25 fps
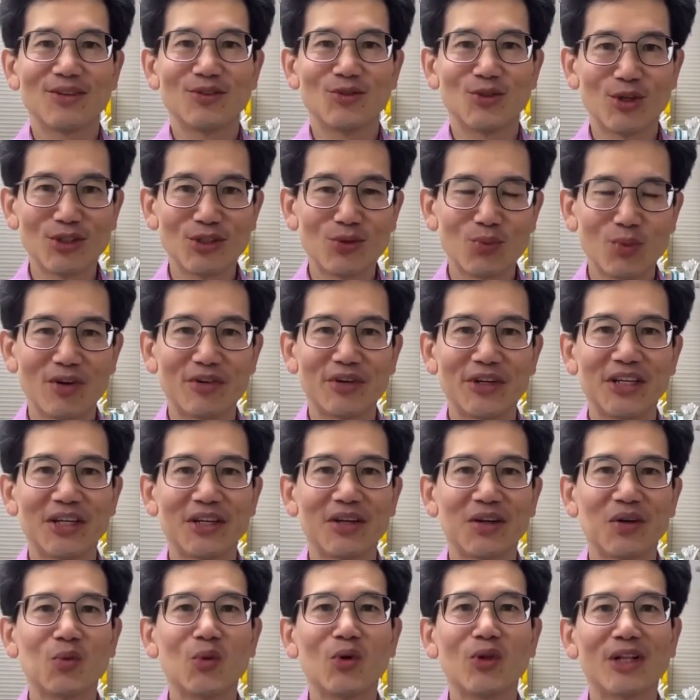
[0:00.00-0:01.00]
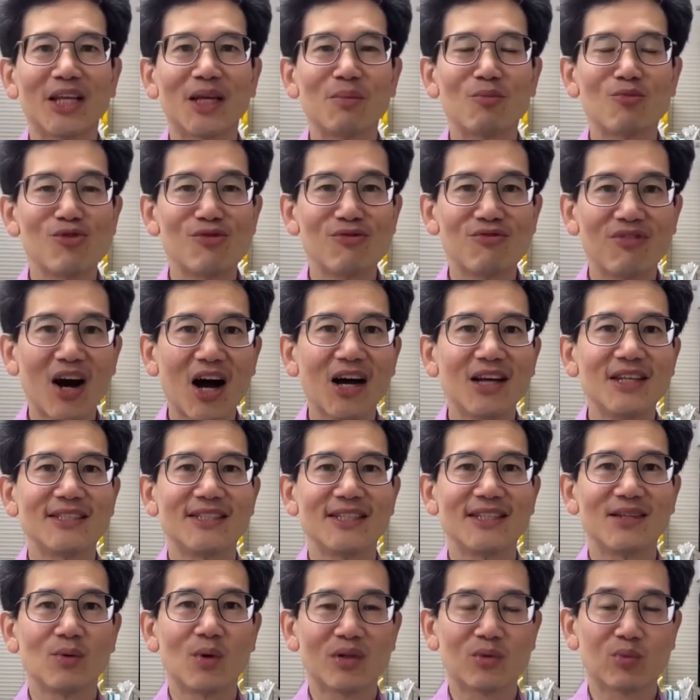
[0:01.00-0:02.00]
Don't worry, we'll keep
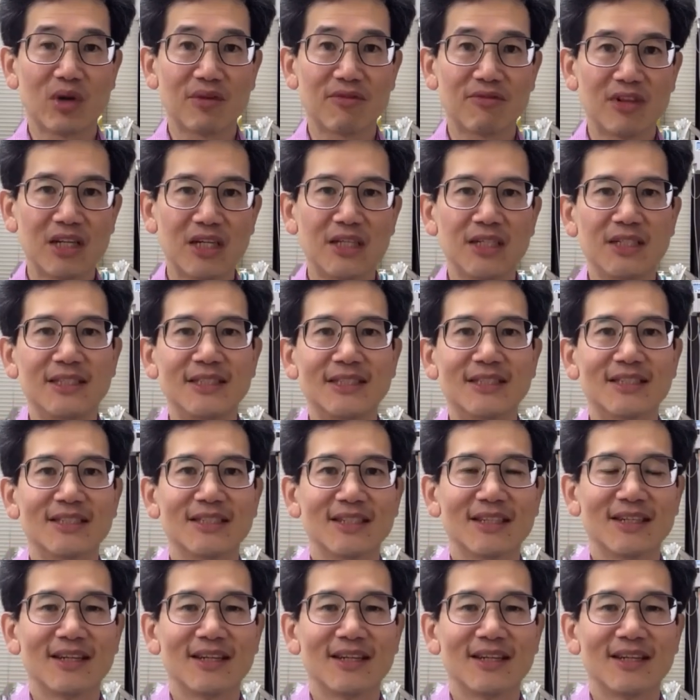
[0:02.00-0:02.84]
revising what we have learned,